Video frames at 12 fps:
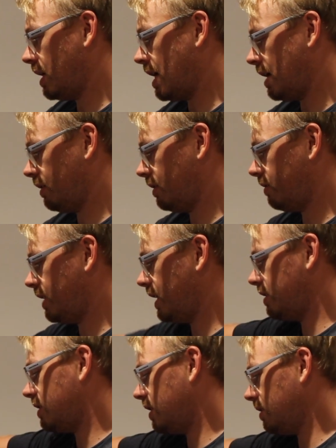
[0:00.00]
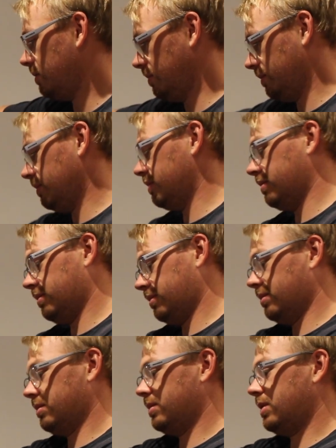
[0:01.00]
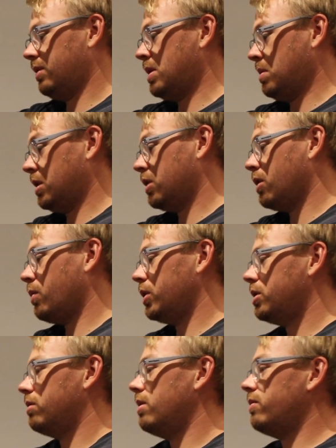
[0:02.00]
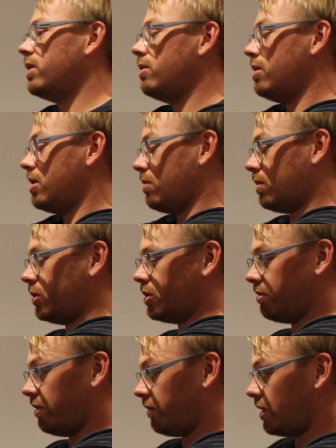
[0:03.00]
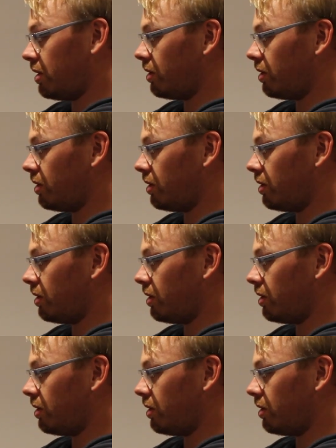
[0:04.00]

I'm going to read it to you. You want to go watch the review, you can watch the review.